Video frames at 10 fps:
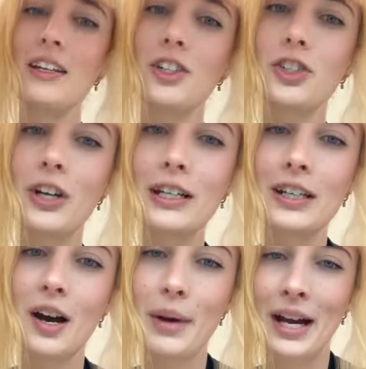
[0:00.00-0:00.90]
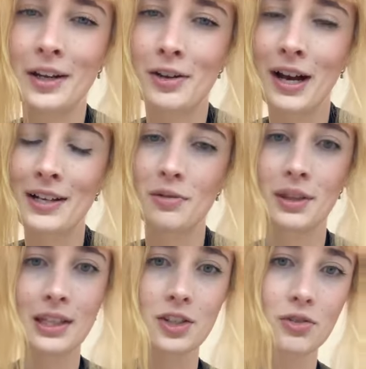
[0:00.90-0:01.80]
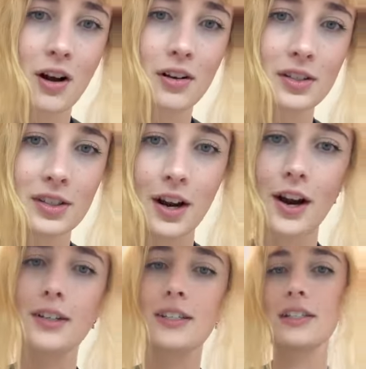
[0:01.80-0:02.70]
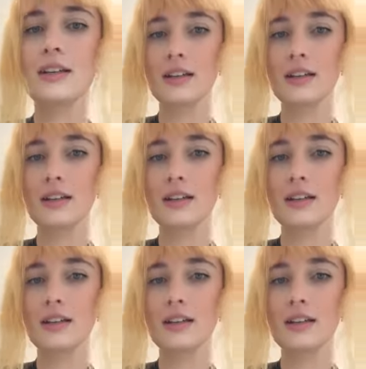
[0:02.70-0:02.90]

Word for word: Just trying to come at you guys with a strong start.